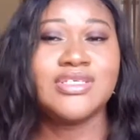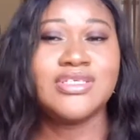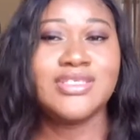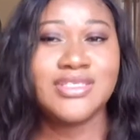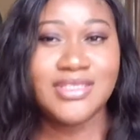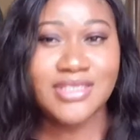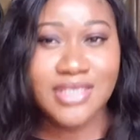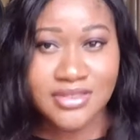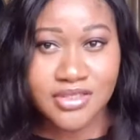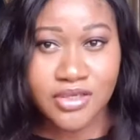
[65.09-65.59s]

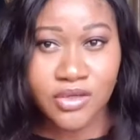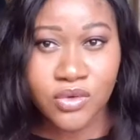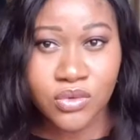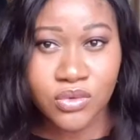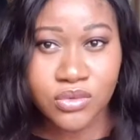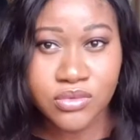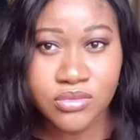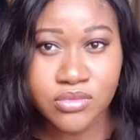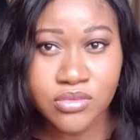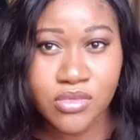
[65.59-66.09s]
Set a
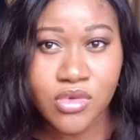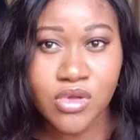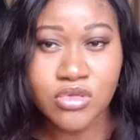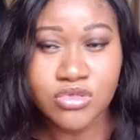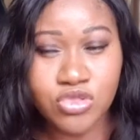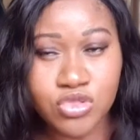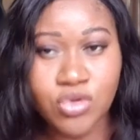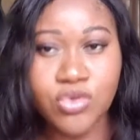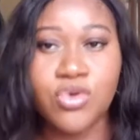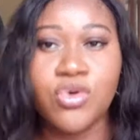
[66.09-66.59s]
goal.
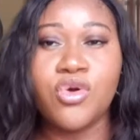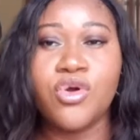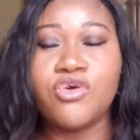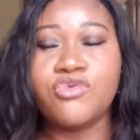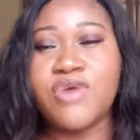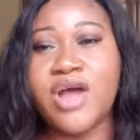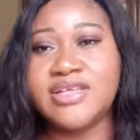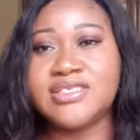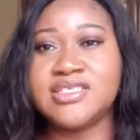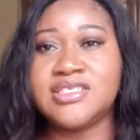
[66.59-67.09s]
So
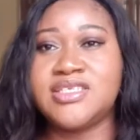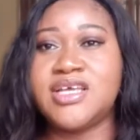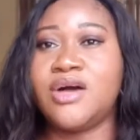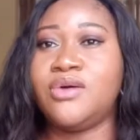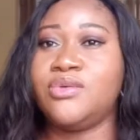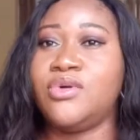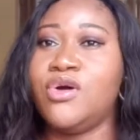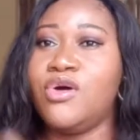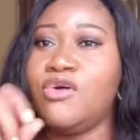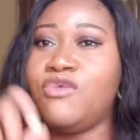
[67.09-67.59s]
write it
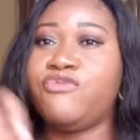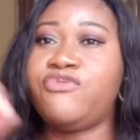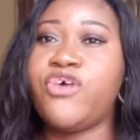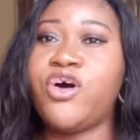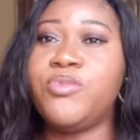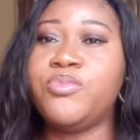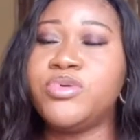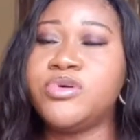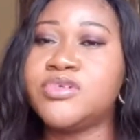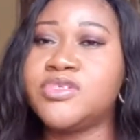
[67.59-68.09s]
down.
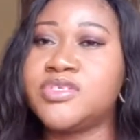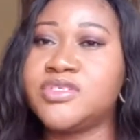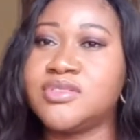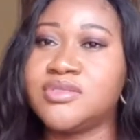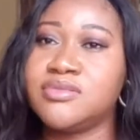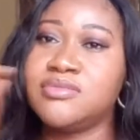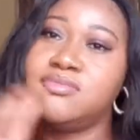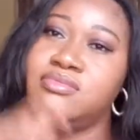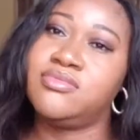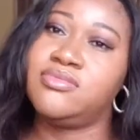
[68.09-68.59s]
4 books
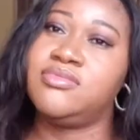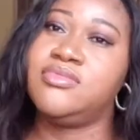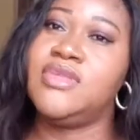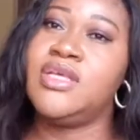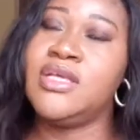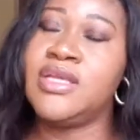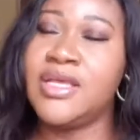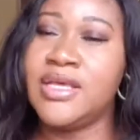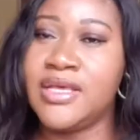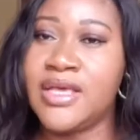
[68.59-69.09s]

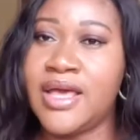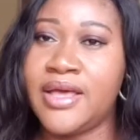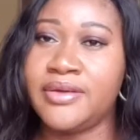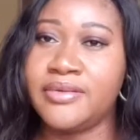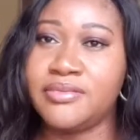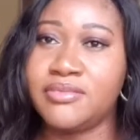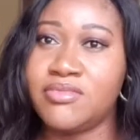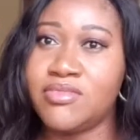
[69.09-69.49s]
in a year.